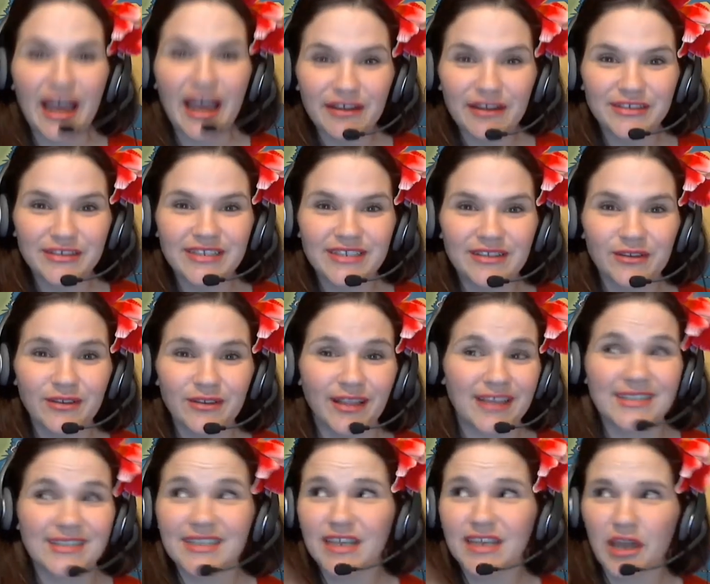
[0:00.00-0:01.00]
Every single
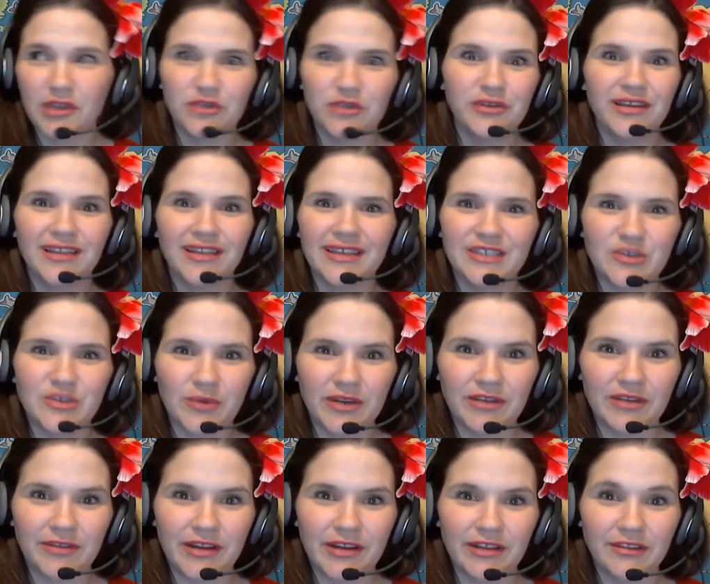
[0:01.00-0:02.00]
class. See, you get like
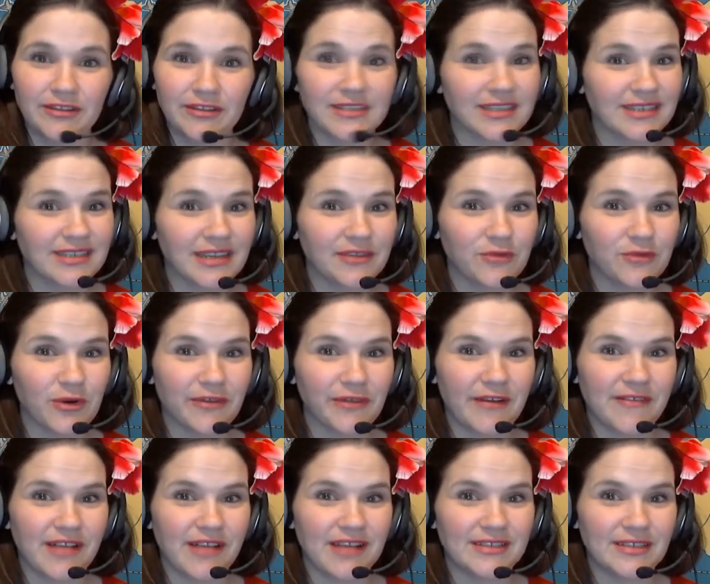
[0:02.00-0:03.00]
20 regulars that take 4 or
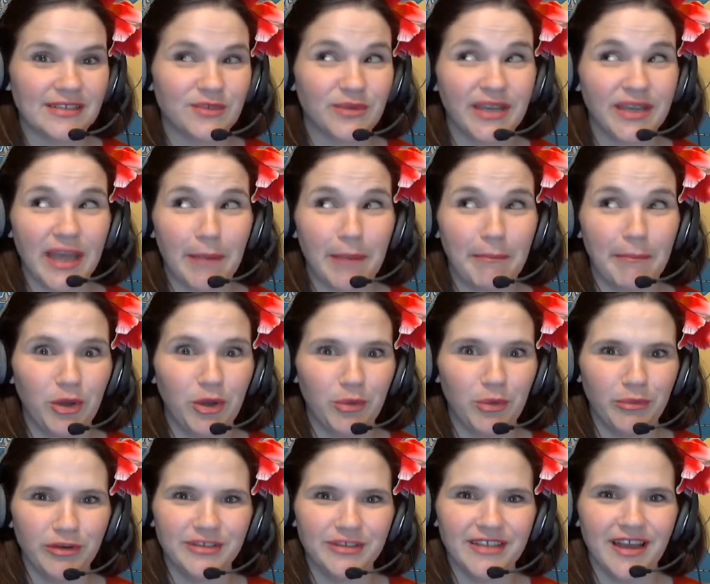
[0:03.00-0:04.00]
5 classes a week, and
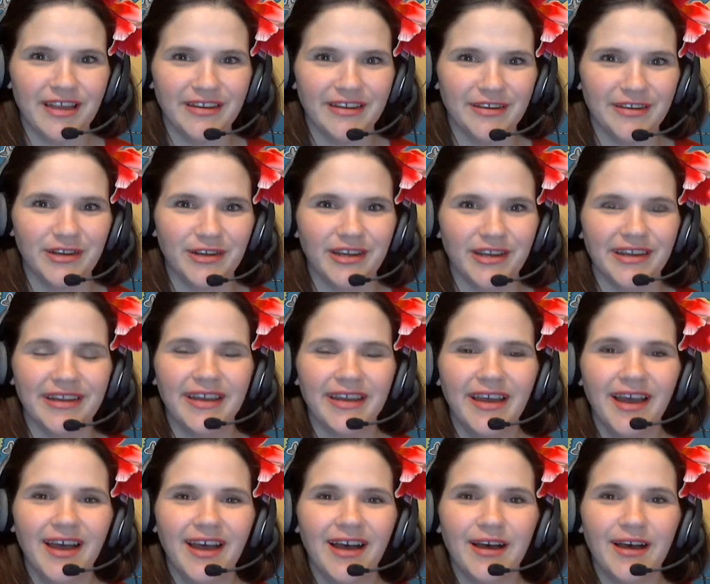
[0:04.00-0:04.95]
boom, you're done. You're good.